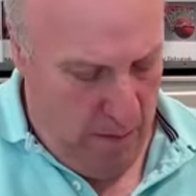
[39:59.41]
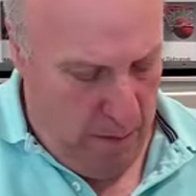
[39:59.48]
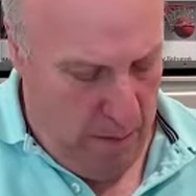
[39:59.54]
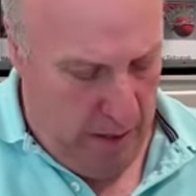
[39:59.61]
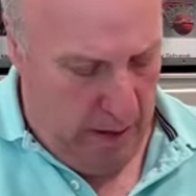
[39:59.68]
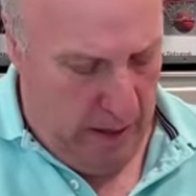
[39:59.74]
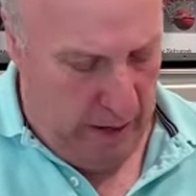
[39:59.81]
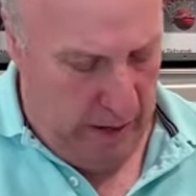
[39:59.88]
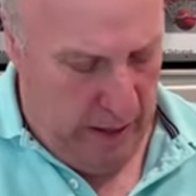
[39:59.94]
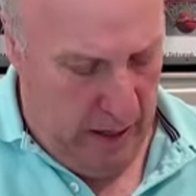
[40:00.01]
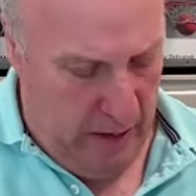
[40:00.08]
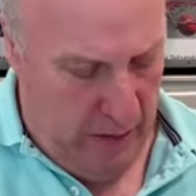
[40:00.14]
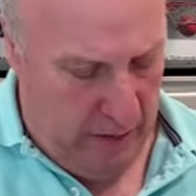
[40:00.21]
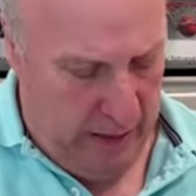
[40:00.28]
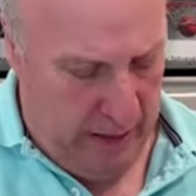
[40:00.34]
But
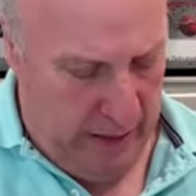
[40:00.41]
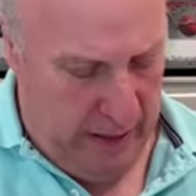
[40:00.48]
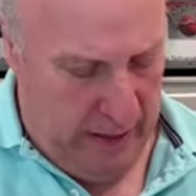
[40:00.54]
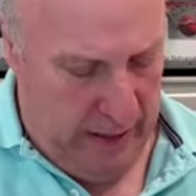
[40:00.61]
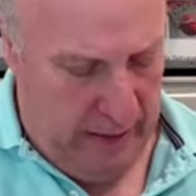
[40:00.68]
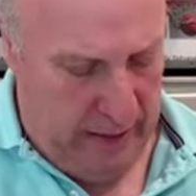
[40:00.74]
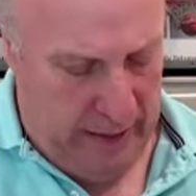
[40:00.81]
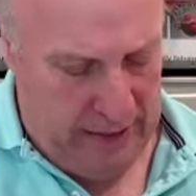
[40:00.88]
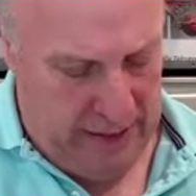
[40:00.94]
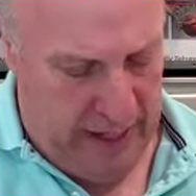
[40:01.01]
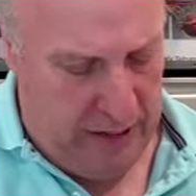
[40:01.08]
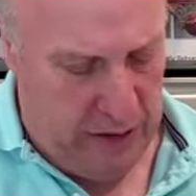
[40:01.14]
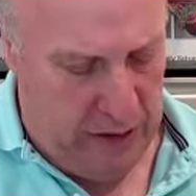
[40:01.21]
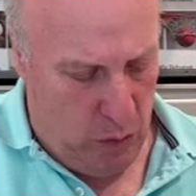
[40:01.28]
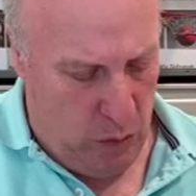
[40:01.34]
they say
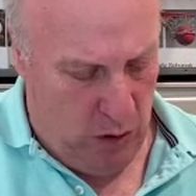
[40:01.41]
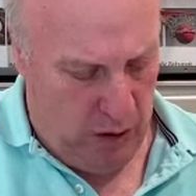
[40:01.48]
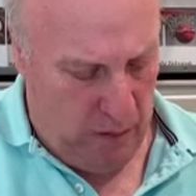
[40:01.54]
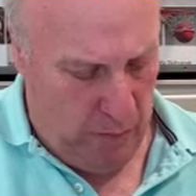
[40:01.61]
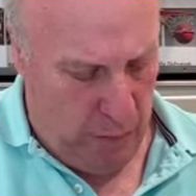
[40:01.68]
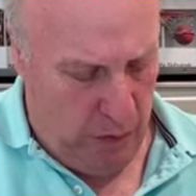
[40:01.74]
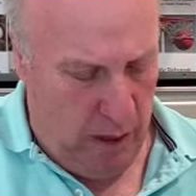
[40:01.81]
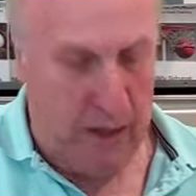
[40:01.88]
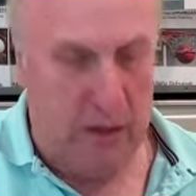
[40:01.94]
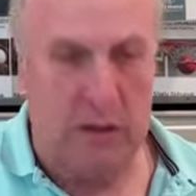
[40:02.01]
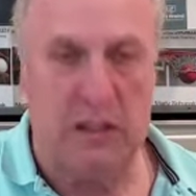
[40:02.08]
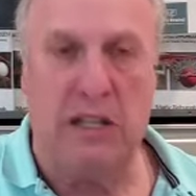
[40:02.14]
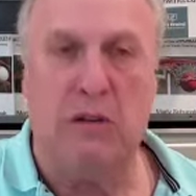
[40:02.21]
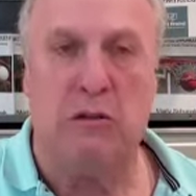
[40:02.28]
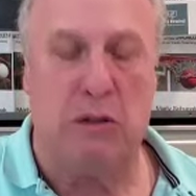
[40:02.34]
a work in
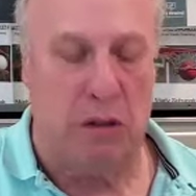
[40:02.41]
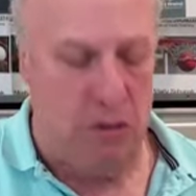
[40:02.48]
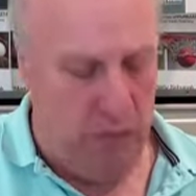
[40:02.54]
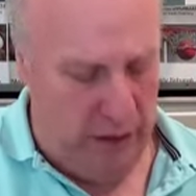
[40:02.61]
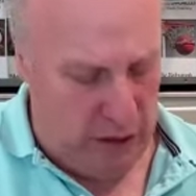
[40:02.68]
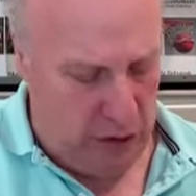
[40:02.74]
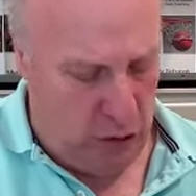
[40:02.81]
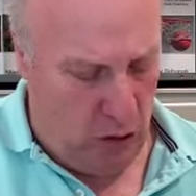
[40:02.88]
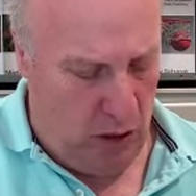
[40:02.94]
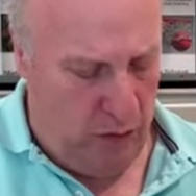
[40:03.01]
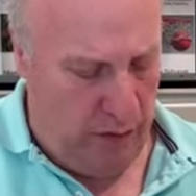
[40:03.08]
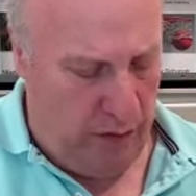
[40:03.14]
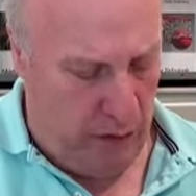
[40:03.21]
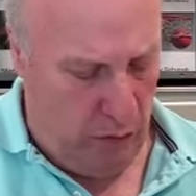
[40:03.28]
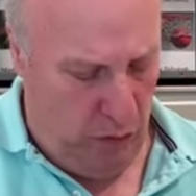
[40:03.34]
progress. He was a three-star
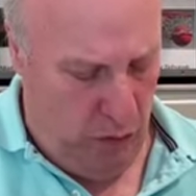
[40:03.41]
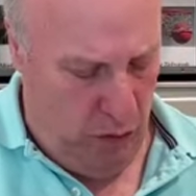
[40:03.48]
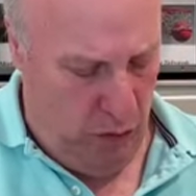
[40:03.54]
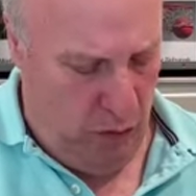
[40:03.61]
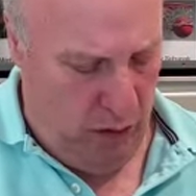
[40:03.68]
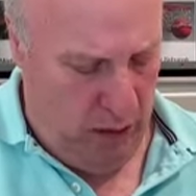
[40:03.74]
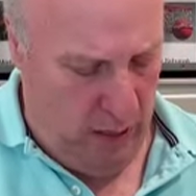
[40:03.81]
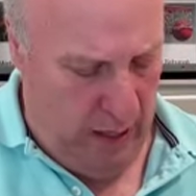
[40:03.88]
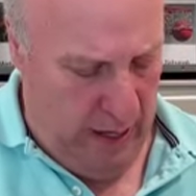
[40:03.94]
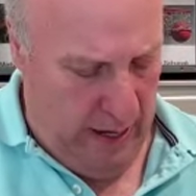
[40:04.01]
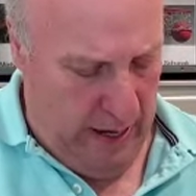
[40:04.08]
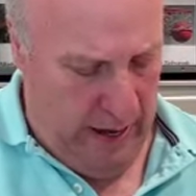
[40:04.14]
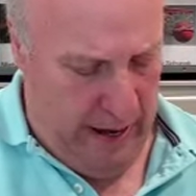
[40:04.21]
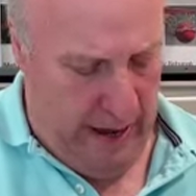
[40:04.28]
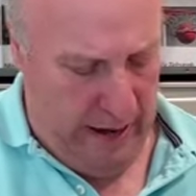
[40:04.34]
recruit
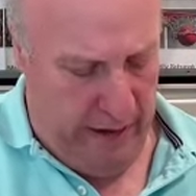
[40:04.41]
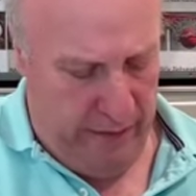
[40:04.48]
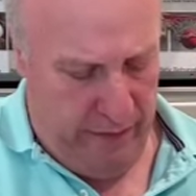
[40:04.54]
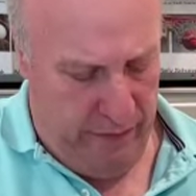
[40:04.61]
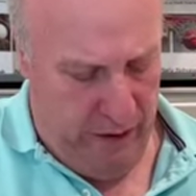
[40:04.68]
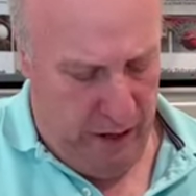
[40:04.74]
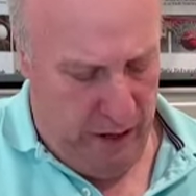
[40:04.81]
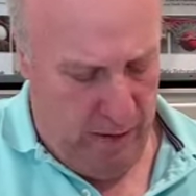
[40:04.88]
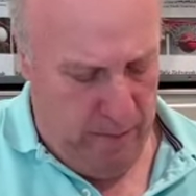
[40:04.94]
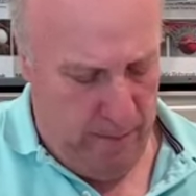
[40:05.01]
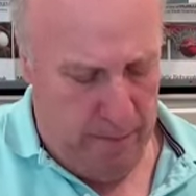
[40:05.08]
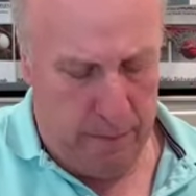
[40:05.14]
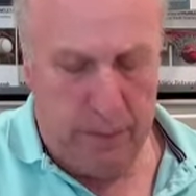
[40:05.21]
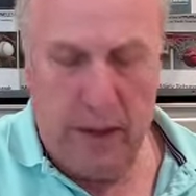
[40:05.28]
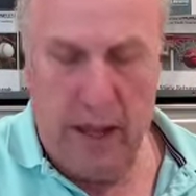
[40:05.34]
out of
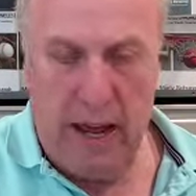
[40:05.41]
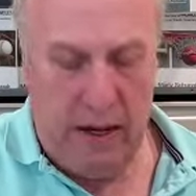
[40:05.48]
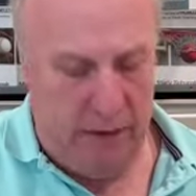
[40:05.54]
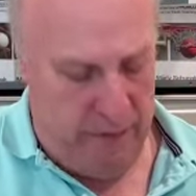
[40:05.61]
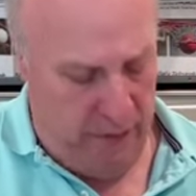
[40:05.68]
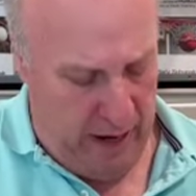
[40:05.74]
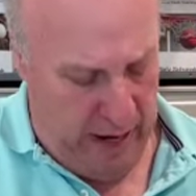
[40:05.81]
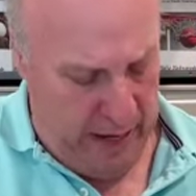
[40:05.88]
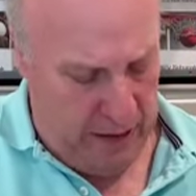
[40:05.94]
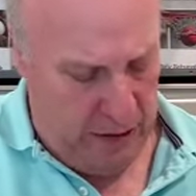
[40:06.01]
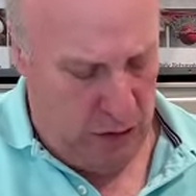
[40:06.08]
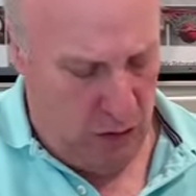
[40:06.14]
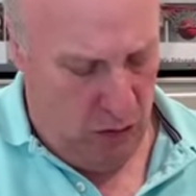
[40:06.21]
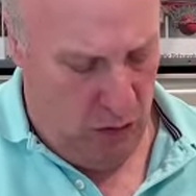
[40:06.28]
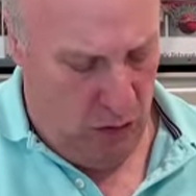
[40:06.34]
high
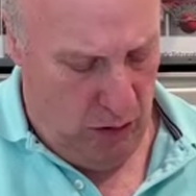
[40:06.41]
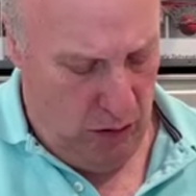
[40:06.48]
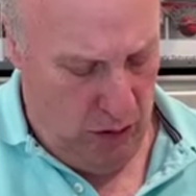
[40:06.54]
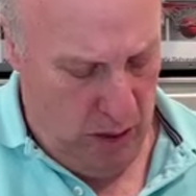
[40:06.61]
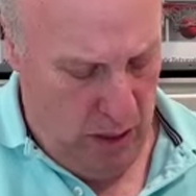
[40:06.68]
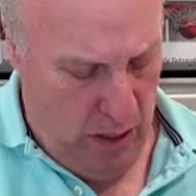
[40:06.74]
school.